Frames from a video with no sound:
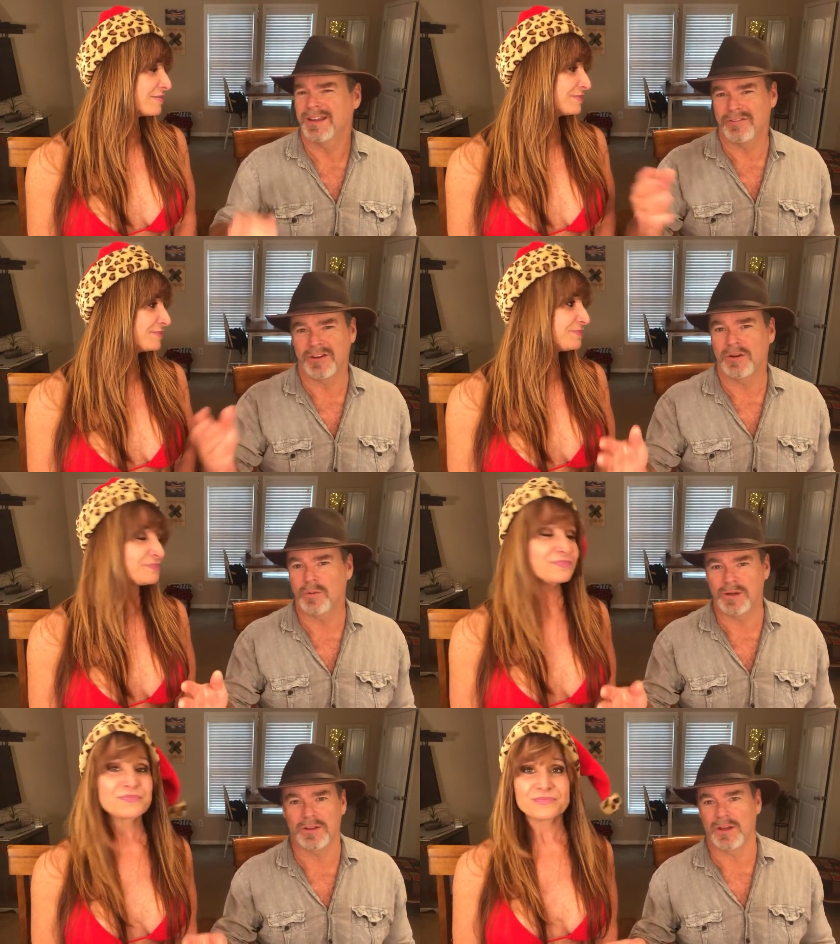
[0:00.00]
Speaker 1: If you know
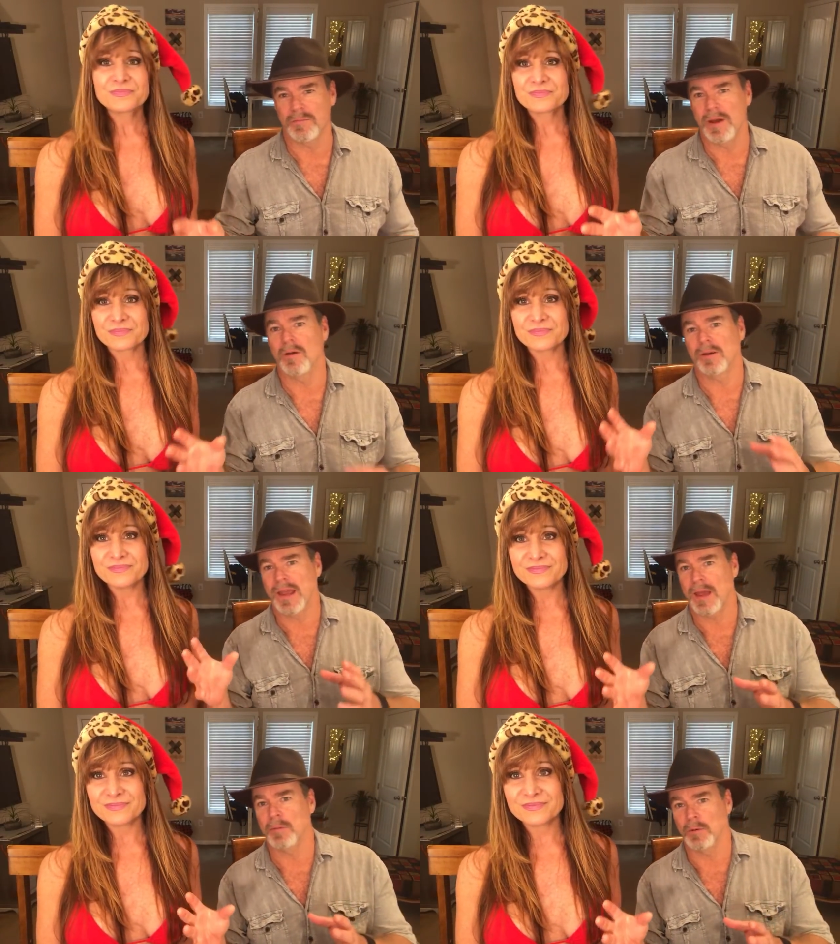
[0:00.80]
anything about
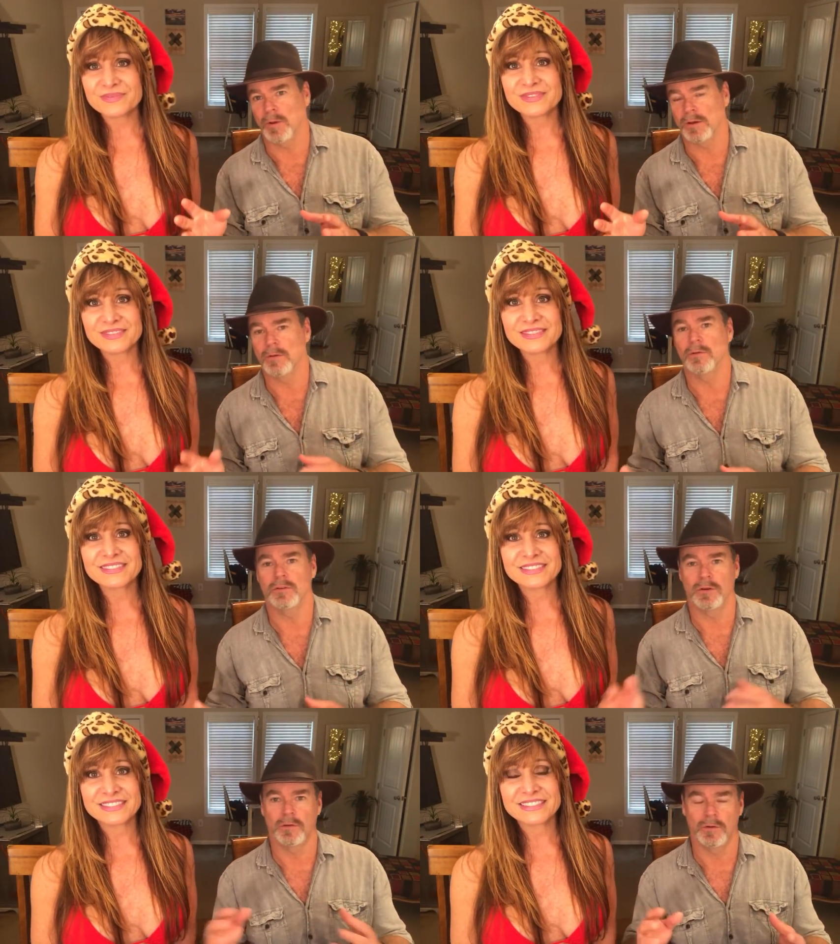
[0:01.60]
cabin rentals,
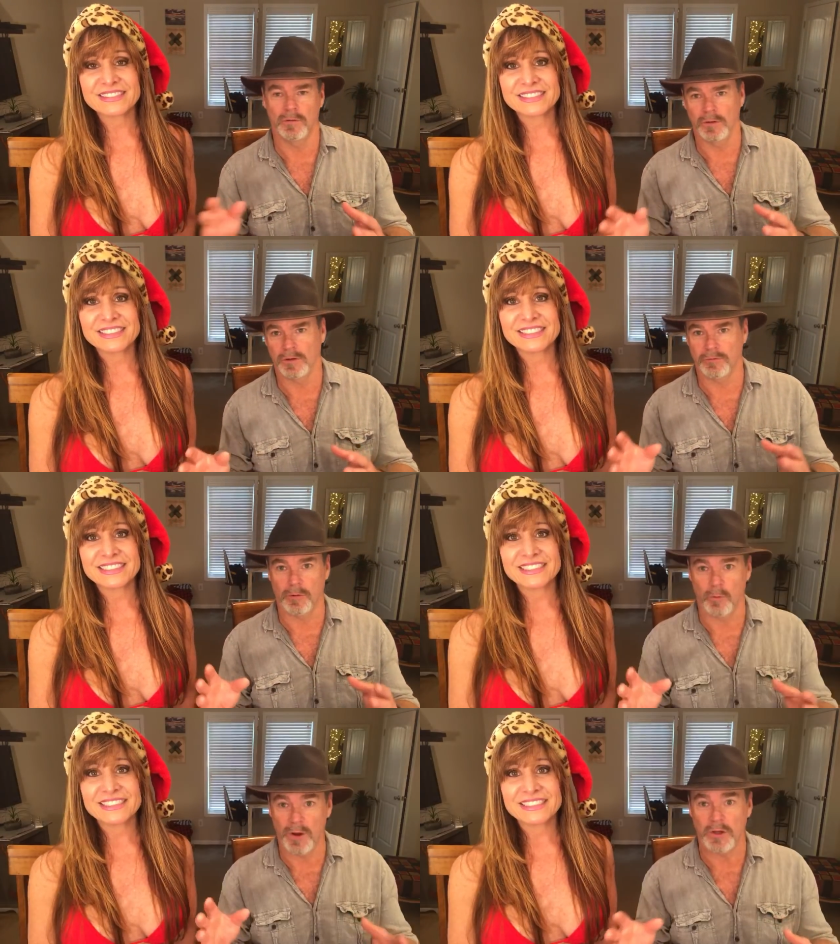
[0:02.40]
you, you look for
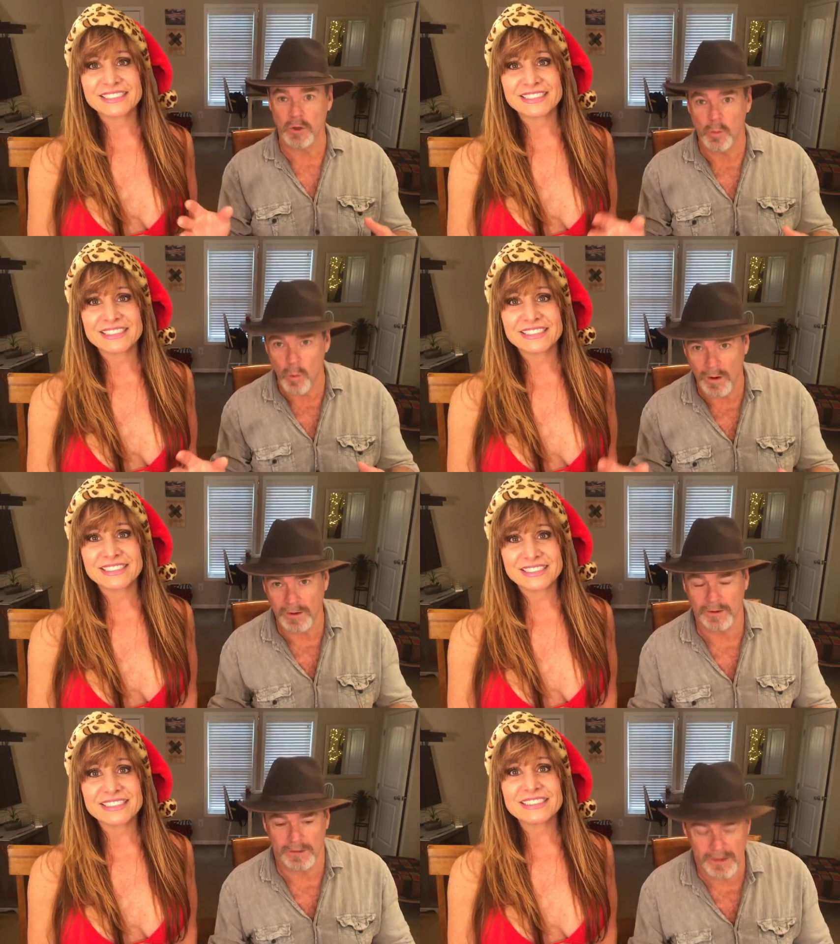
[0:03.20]
what you want
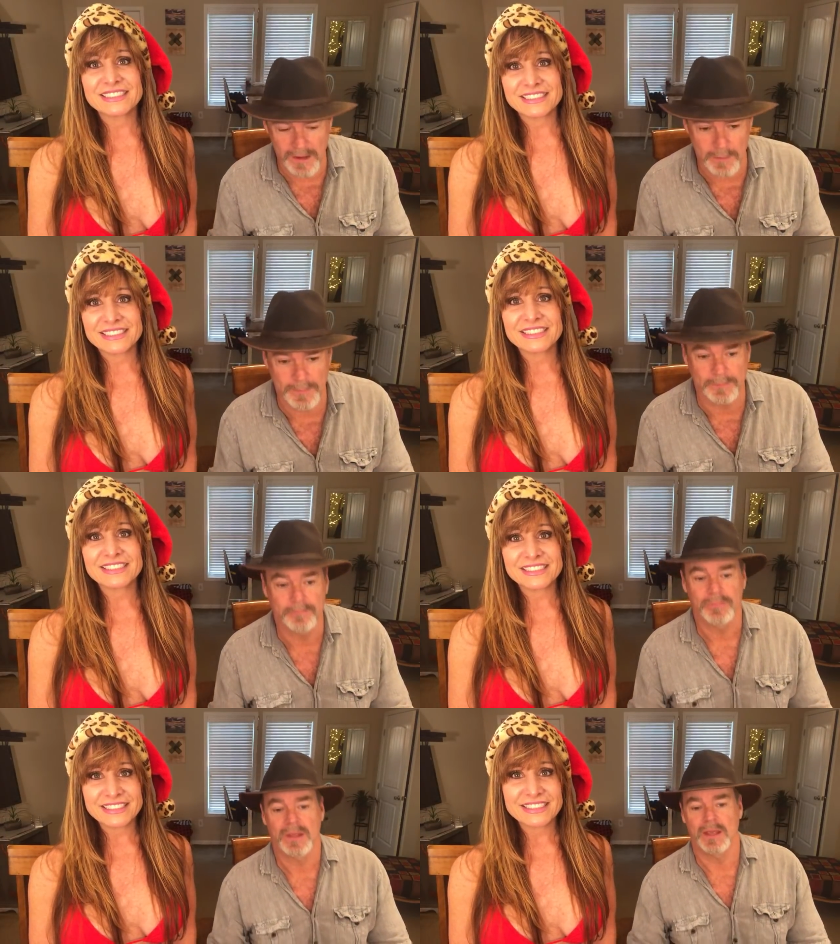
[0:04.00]
in a cabin,
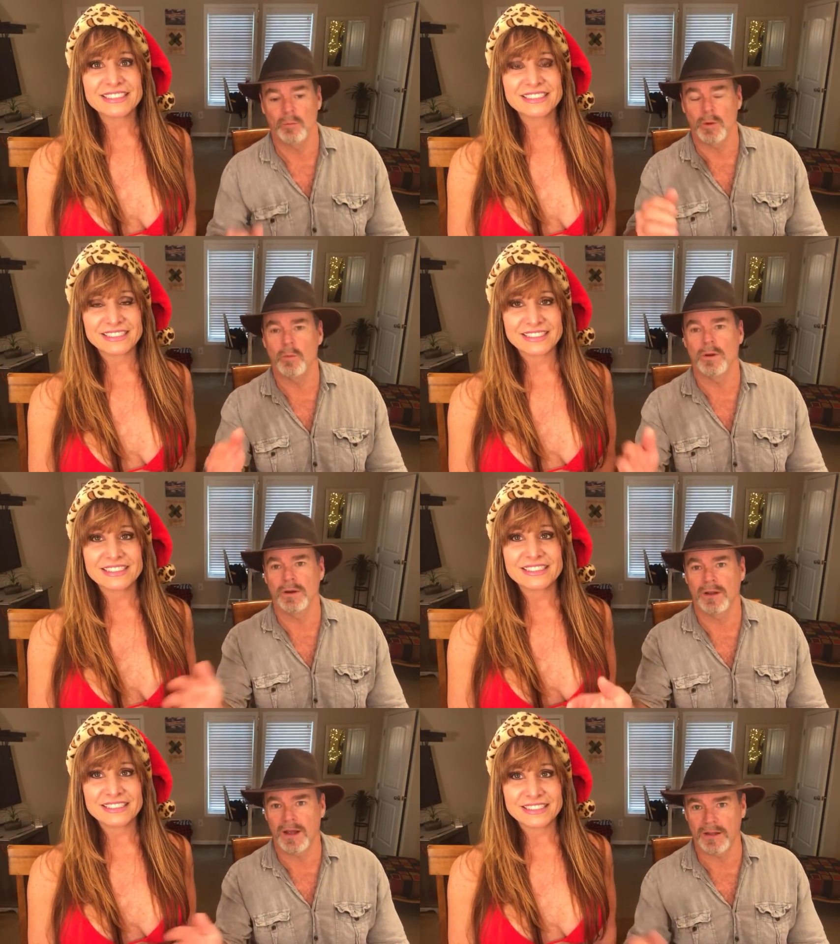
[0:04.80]
and we
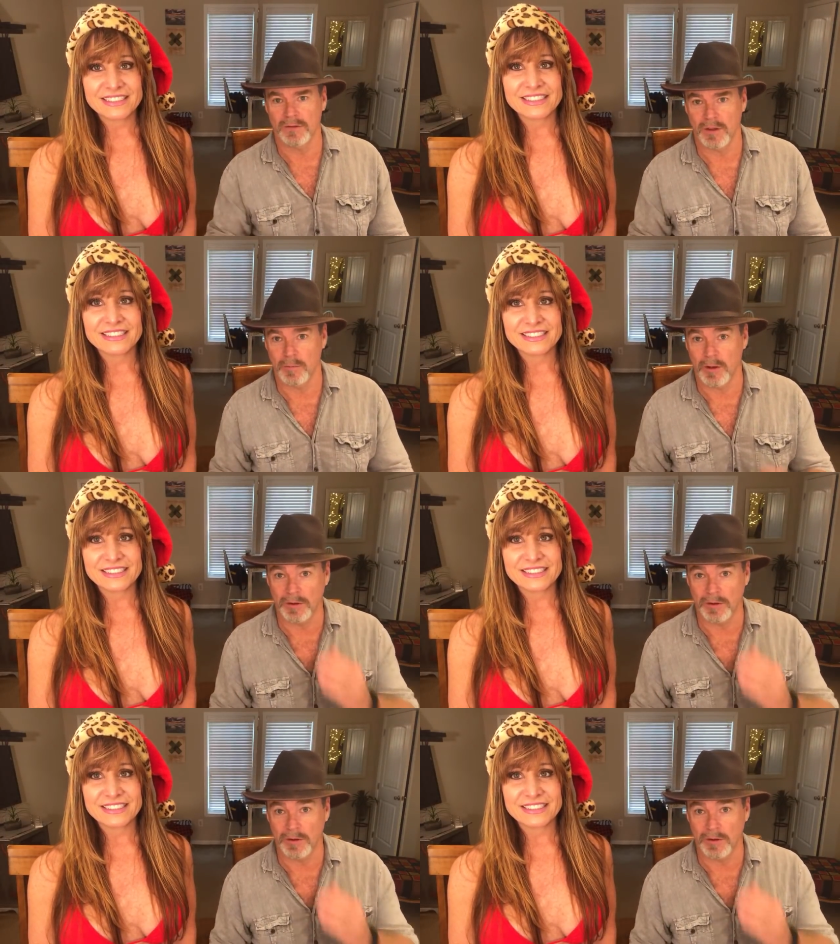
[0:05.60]
wanted a hot tub on